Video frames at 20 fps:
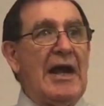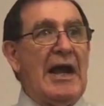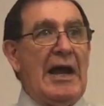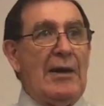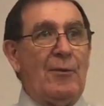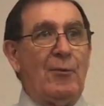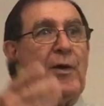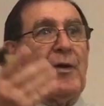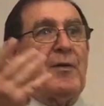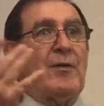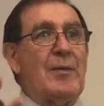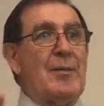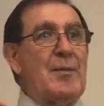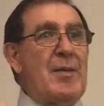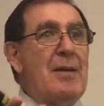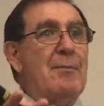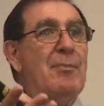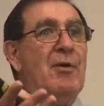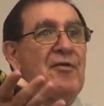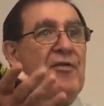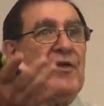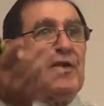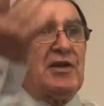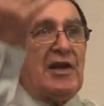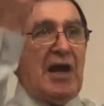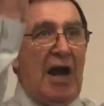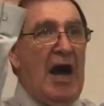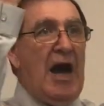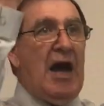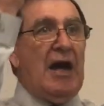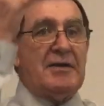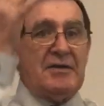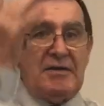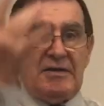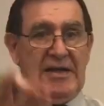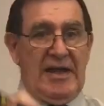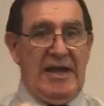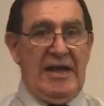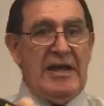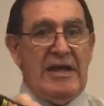And we remember that
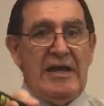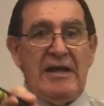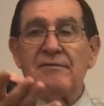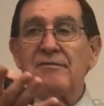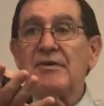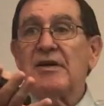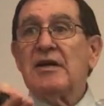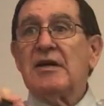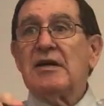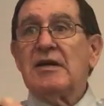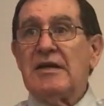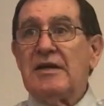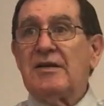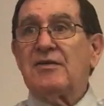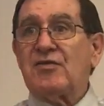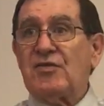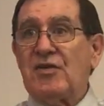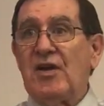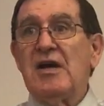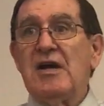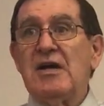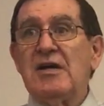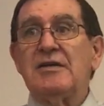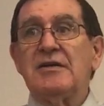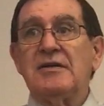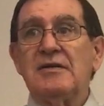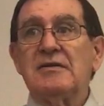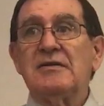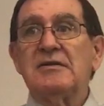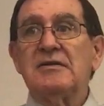God gave His Son.